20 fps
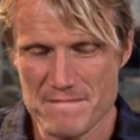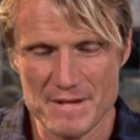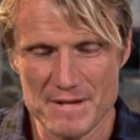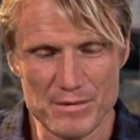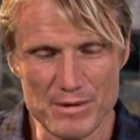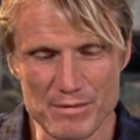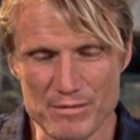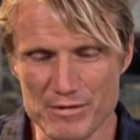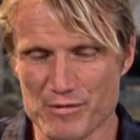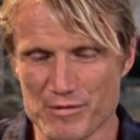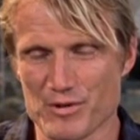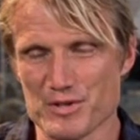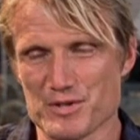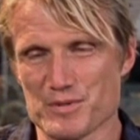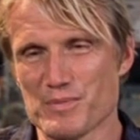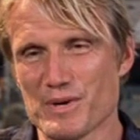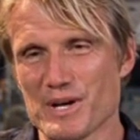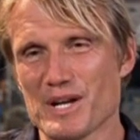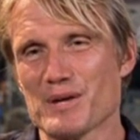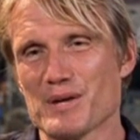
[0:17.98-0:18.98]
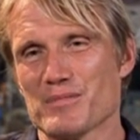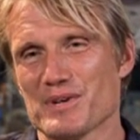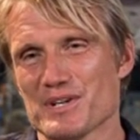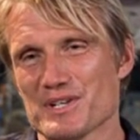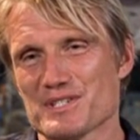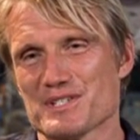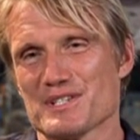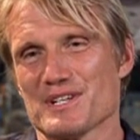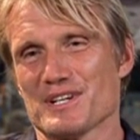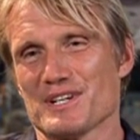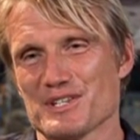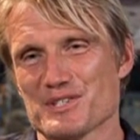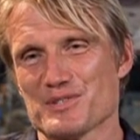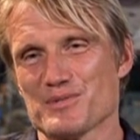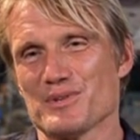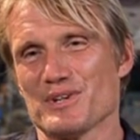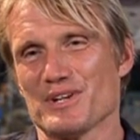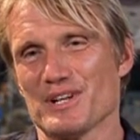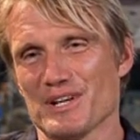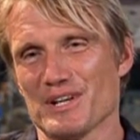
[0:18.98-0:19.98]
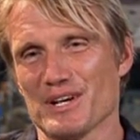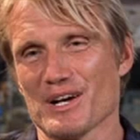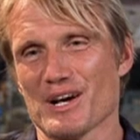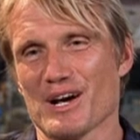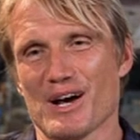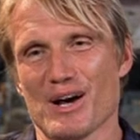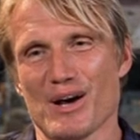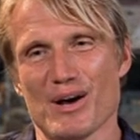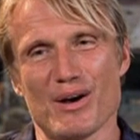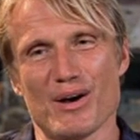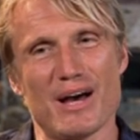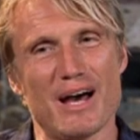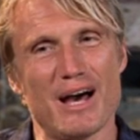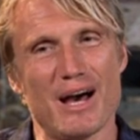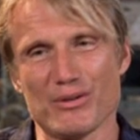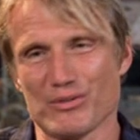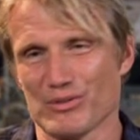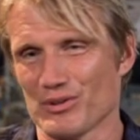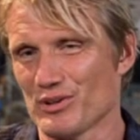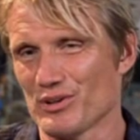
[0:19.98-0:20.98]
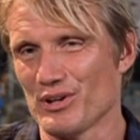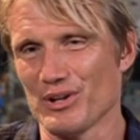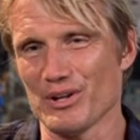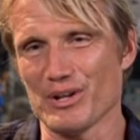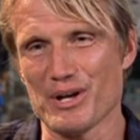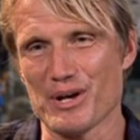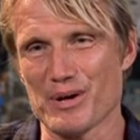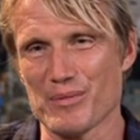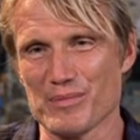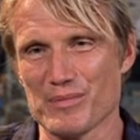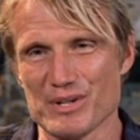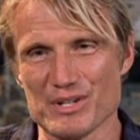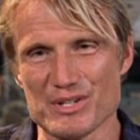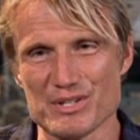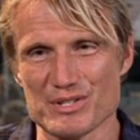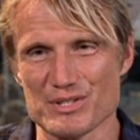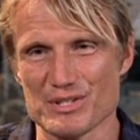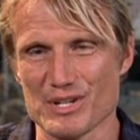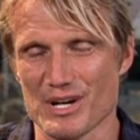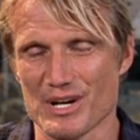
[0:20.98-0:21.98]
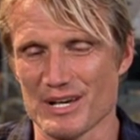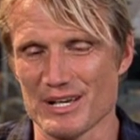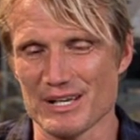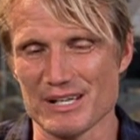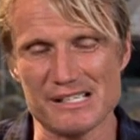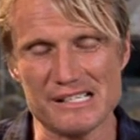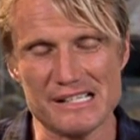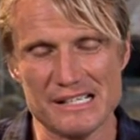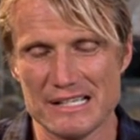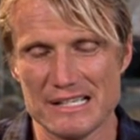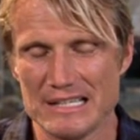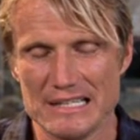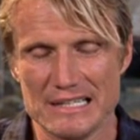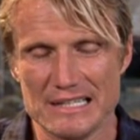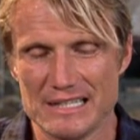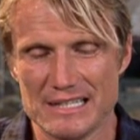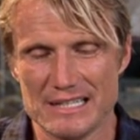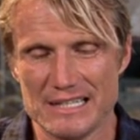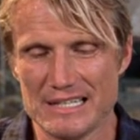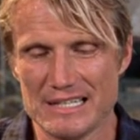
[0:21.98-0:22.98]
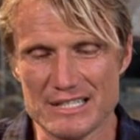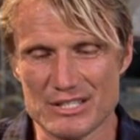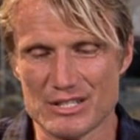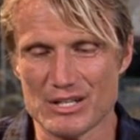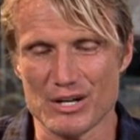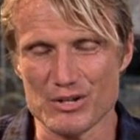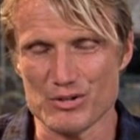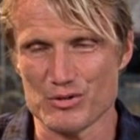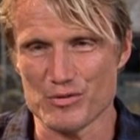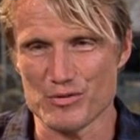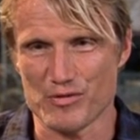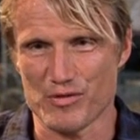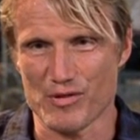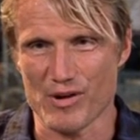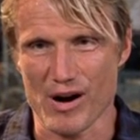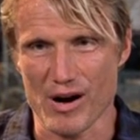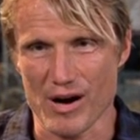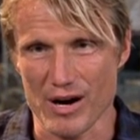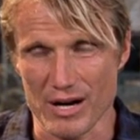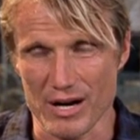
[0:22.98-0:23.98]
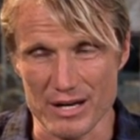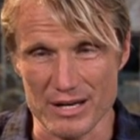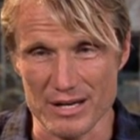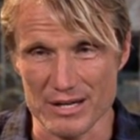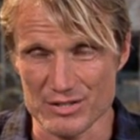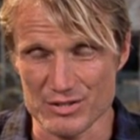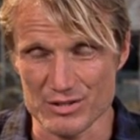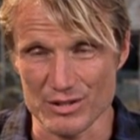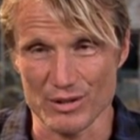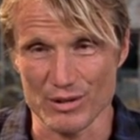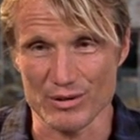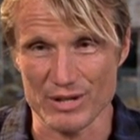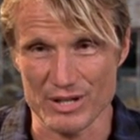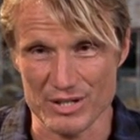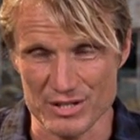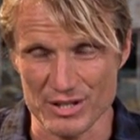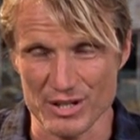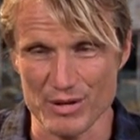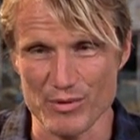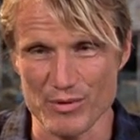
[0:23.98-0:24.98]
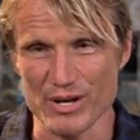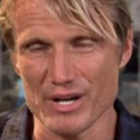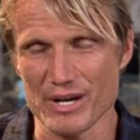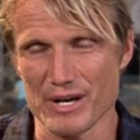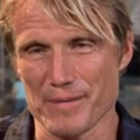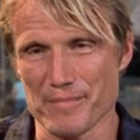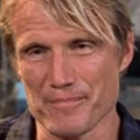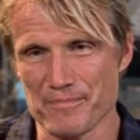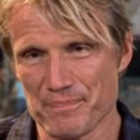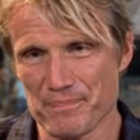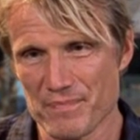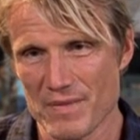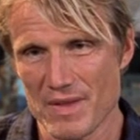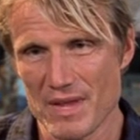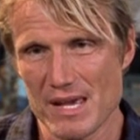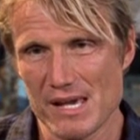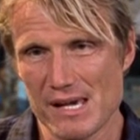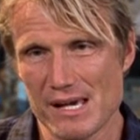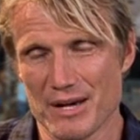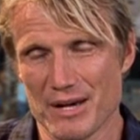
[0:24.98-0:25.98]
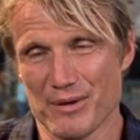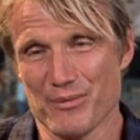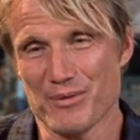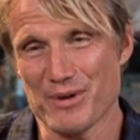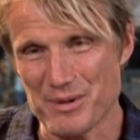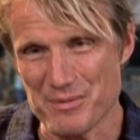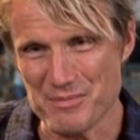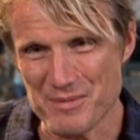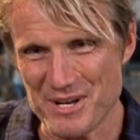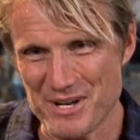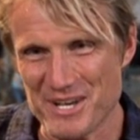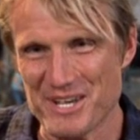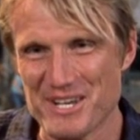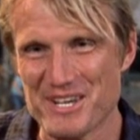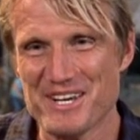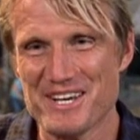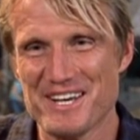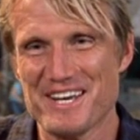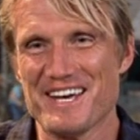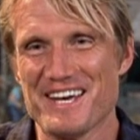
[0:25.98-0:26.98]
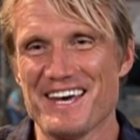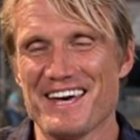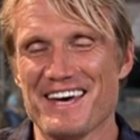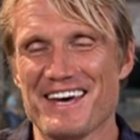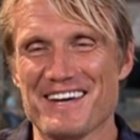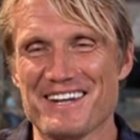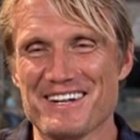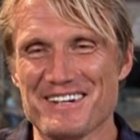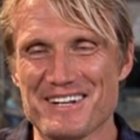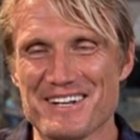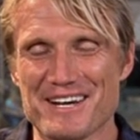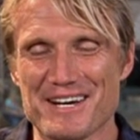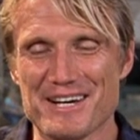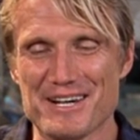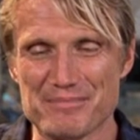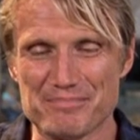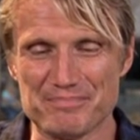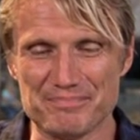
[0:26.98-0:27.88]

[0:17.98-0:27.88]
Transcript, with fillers: when we first meet him, he's, he's really uh, out on the limb. He's, uh, he's gone too far and Stallone has to get rid of him and get rid of me. And, um,